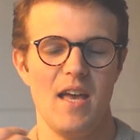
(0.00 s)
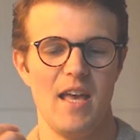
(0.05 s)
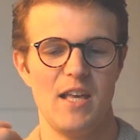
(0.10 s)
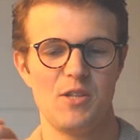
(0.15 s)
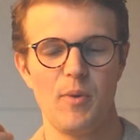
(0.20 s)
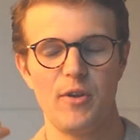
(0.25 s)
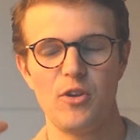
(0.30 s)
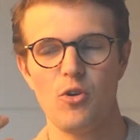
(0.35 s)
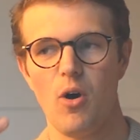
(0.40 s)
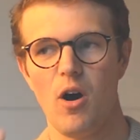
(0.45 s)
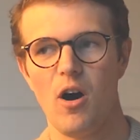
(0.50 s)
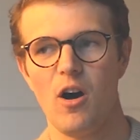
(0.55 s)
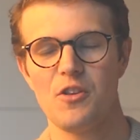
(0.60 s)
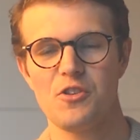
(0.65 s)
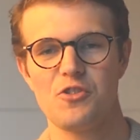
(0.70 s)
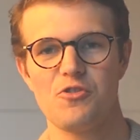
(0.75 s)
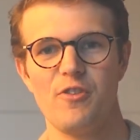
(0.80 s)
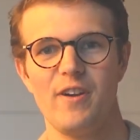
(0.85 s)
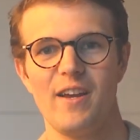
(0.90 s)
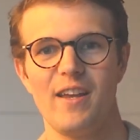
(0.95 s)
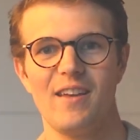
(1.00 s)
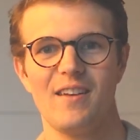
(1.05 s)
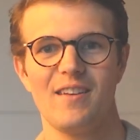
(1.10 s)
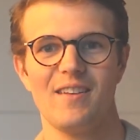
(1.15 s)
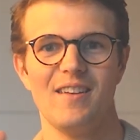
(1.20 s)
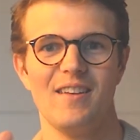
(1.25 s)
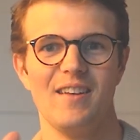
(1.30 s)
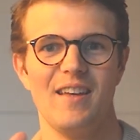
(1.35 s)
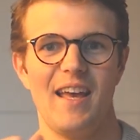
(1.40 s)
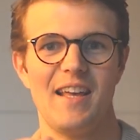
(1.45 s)
is when you're
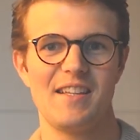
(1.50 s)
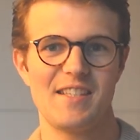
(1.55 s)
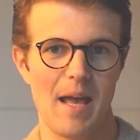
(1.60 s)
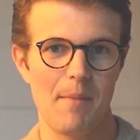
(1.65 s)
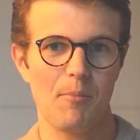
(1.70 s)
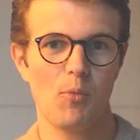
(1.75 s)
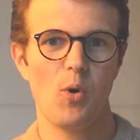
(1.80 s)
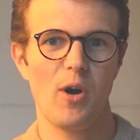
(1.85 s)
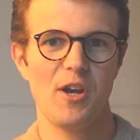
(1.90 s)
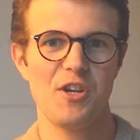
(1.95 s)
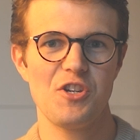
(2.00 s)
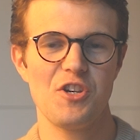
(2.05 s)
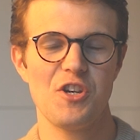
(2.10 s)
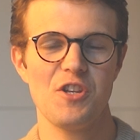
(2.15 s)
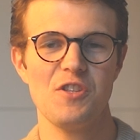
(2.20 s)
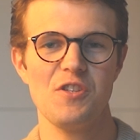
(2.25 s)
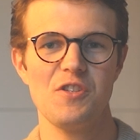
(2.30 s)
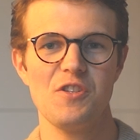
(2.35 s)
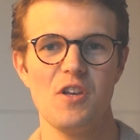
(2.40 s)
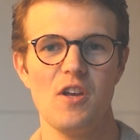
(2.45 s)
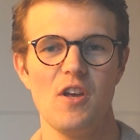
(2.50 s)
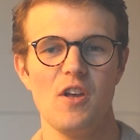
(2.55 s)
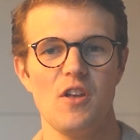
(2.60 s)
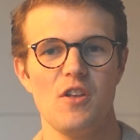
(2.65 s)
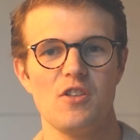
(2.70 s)
answering exam questions,